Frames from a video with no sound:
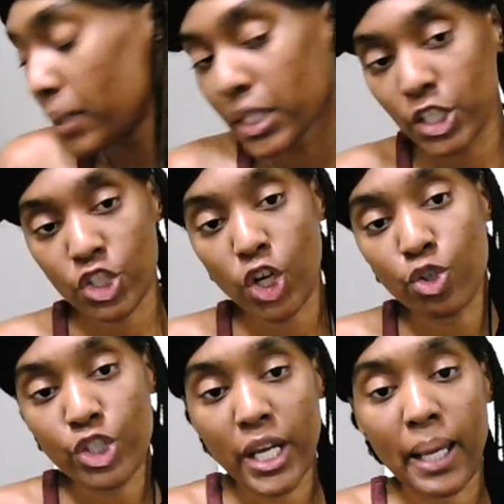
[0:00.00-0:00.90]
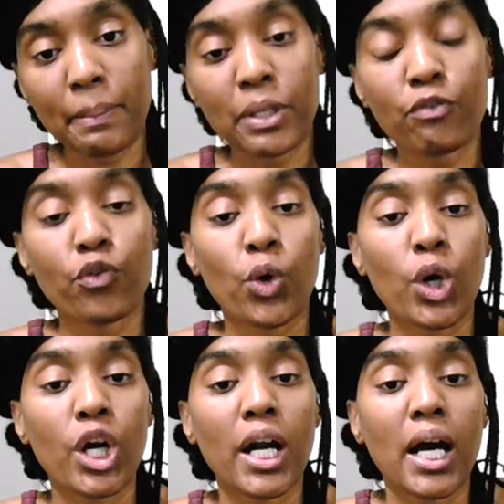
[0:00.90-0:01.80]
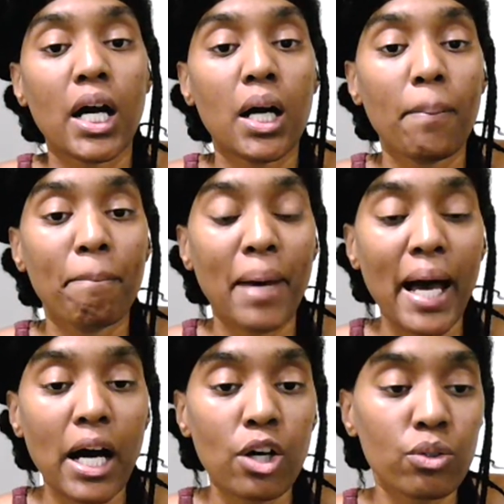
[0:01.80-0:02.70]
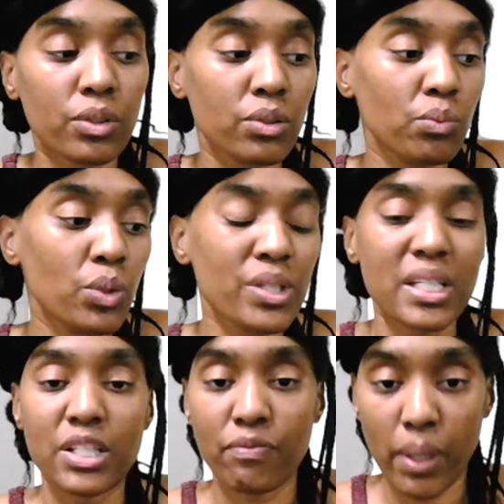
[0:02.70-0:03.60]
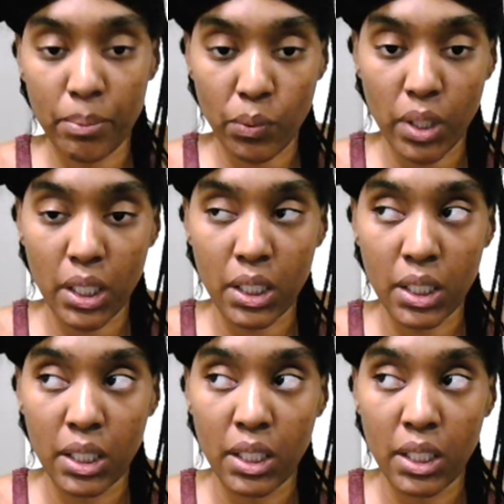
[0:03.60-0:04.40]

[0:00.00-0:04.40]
Please don't shame me, for about, well, since February,